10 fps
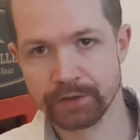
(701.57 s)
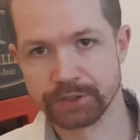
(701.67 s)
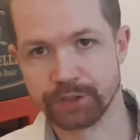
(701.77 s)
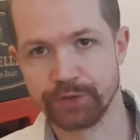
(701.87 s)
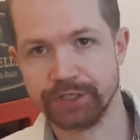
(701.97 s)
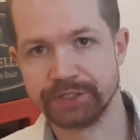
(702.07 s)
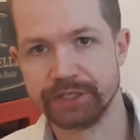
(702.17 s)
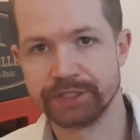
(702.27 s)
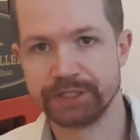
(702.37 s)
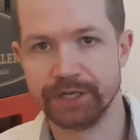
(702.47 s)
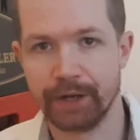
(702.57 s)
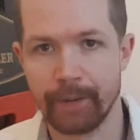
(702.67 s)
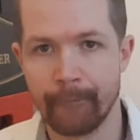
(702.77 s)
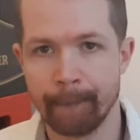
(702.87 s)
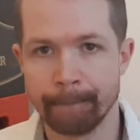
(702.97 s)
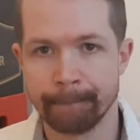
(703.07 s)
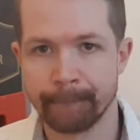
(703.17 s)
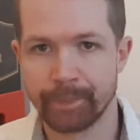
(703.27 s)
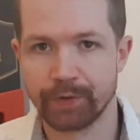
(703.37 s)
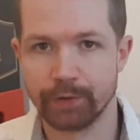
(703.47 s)
So this is a
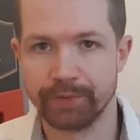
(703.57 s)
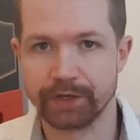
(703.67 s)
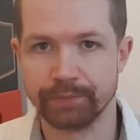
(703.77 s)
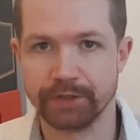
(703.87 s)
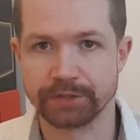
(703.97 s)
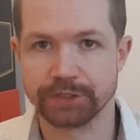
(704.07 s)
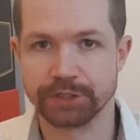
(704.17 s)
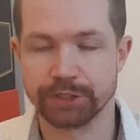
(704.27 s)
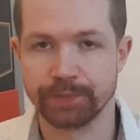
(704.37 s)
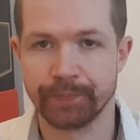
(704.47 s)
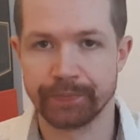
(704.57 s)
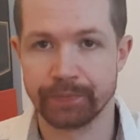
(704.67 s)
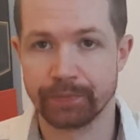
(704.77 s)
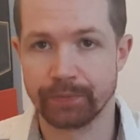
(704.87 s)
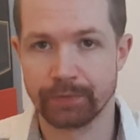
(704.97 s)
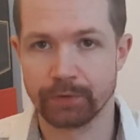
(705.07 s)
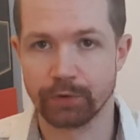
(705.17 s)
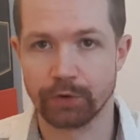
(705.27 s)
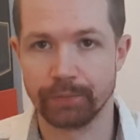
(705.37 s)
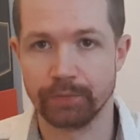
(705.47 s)
big must,
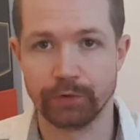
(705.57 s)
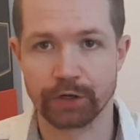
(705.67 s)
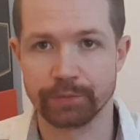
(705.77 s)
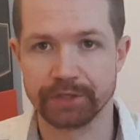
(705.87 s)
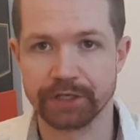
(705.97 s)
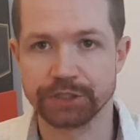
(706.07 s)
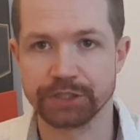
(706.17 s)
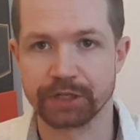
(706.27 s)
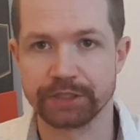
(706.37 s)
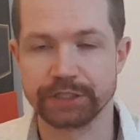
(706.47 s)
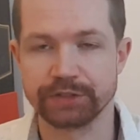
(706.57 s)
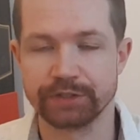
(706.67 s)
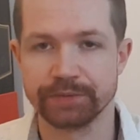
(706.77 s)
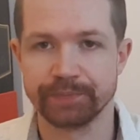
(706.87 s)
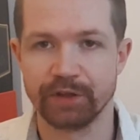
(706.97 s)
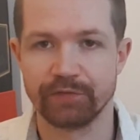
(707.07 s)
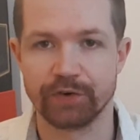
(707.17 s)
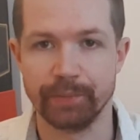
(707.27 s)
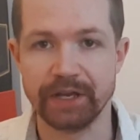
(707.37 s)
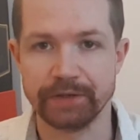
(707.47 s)
or recommendation at least
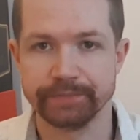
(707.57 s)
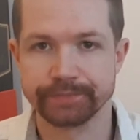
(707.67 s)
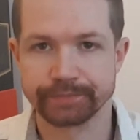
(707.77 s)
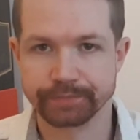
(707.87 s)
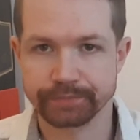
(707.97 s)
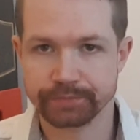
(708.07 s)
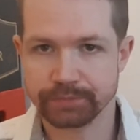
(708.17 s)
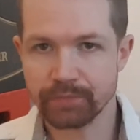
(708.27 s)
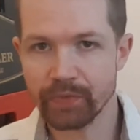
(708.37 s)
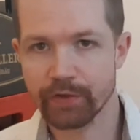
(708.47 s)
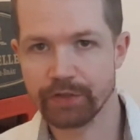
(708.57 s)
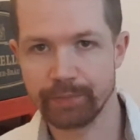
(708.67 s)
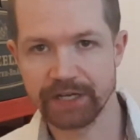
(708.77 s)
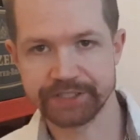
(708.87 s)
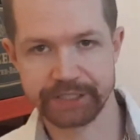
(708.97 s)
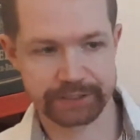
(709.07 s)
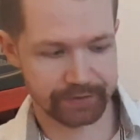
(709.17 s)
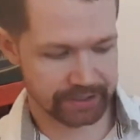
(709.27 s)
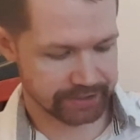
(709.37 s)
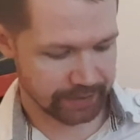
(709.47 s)
for me. The Maisel
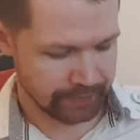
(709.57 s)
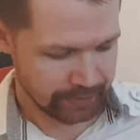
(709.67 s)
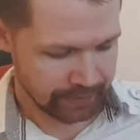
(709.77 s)
Weisse.